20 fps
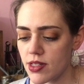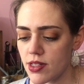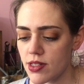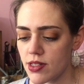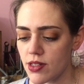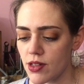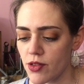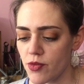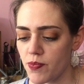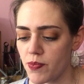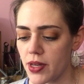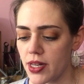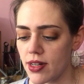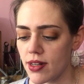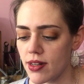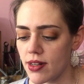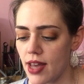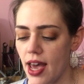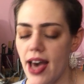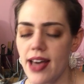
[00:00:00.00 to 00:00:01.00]
sort of
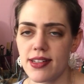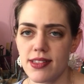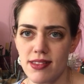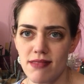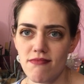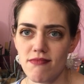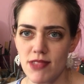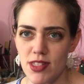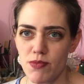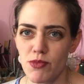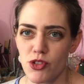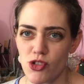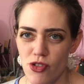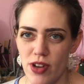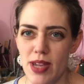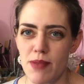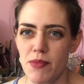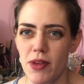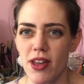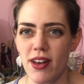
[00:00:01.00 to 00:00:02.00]
had some
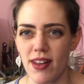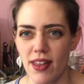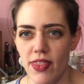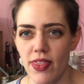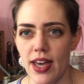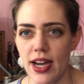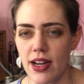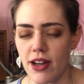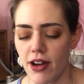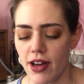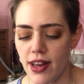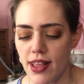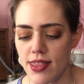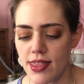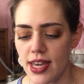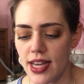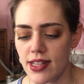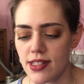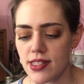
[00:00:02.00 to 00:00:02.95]
treatment and that kind of thing.